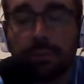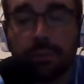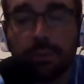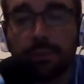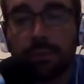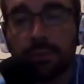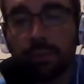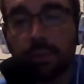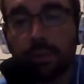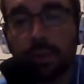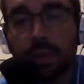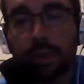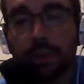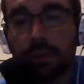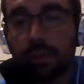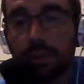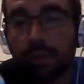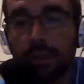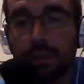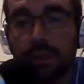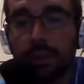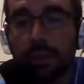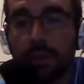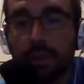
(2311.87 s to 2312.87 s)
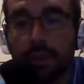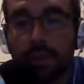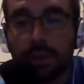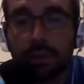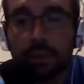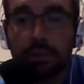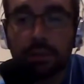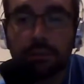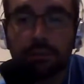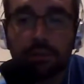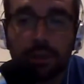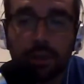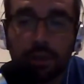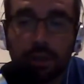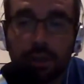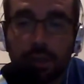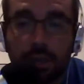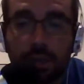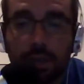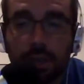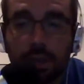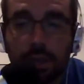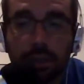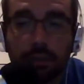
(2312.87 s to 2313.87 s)
If you got to hit the nuts,
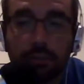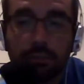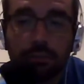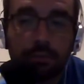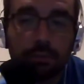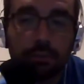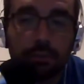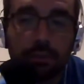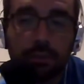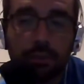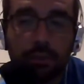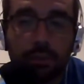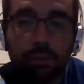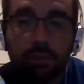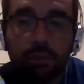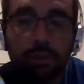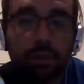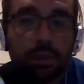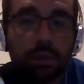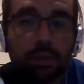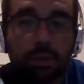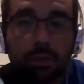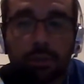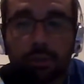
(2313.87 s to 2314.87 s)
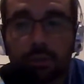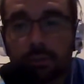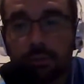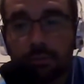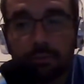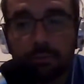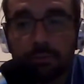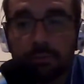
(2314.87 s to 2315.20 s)
50K used and